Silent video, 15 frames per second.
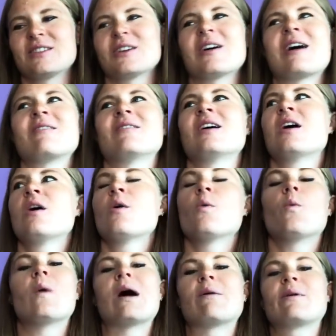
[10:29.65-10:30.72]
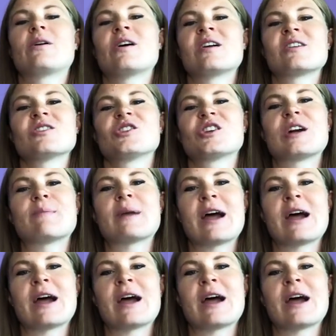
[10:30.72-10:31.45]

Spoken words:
So while we were on our trip,